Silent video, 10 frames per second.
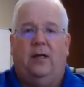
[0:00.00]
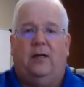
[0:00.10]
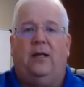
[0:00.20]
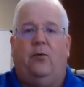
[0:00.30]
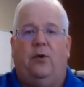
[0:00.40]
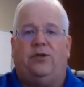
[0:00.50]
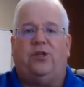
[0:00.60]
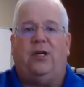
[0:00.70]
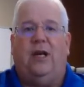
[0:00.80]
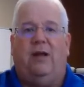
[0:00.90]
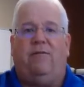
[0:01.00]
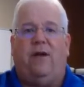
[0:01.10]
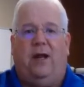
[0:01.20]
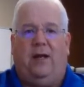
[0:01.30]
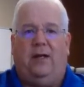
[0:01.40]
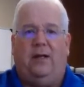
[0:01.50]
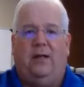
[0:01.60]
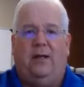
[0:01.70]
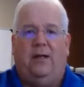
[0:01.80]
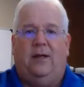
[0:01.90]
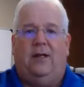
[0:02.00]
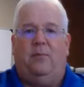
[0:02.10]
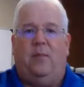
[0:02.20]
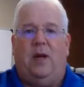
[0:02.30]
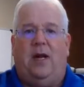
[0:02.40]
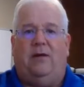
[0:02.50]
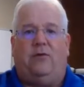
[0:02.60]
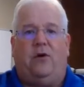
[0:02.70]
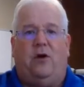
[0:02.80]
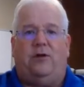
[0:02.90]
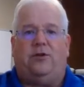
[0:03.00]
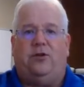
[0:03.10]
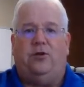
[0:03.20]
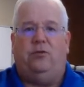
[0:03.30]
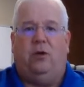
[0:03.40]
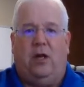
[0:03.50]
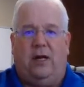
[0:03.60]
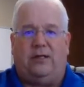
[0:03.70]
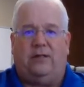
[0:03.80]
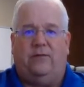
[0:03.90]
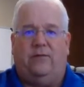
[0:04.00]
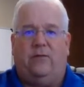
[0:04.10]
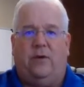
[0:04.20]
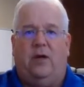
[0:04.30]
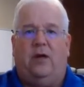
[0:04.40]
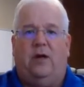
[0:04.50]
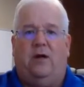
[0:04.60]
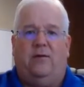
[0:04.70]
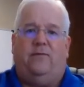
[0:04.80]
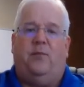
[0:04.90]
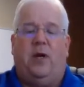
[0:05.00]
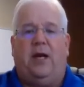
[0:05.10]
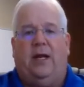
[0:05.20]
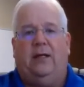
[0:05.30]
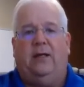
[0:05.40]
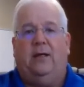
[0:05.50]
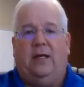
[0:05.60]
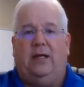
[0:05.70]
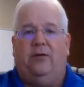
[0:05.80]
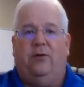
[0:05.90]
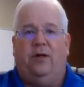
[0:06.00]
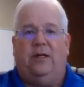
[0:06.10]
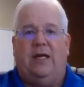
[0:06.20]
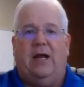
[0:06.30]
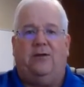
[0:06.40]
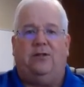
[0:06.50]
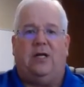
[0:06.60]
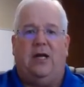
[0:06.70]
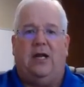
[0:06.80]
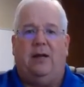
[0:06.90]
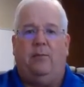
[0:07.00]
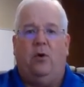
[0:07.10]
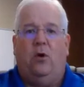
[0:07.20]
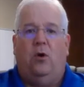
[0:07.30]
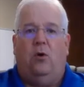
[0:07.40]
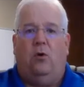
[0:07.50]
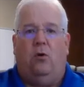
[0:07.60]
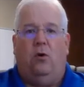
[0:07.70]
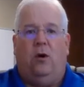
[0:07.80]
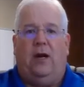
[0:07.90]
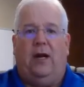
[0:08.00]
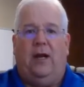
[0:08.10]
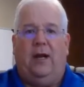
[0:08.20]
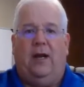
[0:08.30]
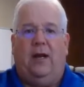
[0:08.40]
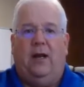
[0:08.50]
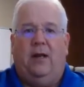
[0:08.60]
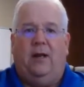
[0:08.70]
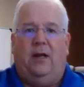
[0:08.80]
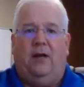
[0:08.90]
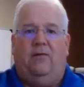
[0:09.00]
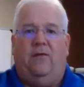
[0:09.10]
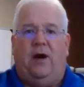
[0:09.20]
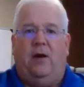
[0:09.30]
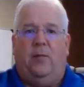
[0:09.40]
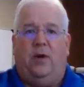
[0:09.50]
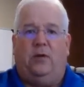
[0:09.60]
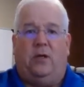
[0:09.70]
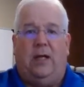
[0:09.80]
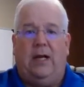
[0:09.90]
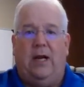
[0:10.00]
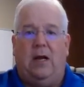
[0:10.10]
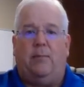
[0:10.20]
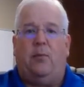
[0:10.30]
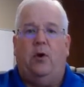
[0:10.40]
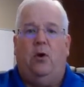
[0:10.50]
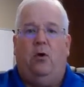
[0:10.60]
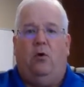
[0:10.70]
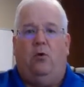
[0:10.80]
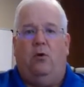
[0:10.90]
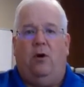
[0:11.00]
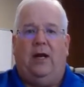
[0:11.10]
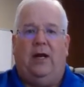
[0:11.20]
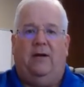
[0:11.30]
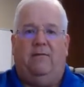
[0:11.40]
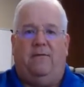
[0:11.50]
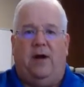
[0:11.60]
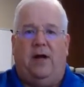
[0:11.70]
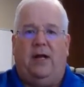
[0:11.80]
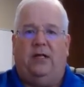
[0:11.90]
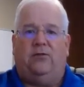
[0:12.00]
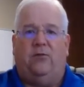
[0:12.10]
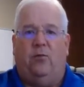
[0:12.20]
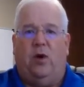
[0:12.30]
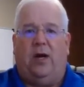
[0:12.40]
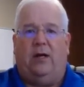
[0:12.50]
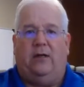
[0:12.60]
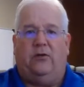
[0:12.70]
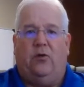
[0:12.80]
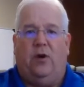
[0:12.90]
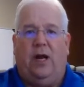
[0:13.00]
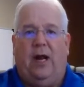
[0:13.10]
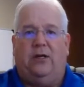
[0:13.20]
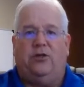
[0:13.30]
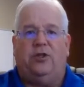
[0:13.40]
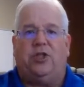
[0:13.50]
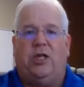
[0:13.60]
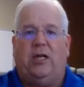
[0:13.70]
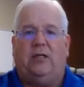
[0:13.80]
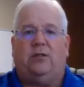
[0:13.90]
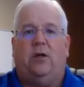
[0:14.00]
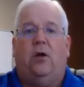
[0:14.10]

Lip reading: that was significant, that may have cost you lots of money, either in downtime or in environmental cleanup or in fines from regulatory agencies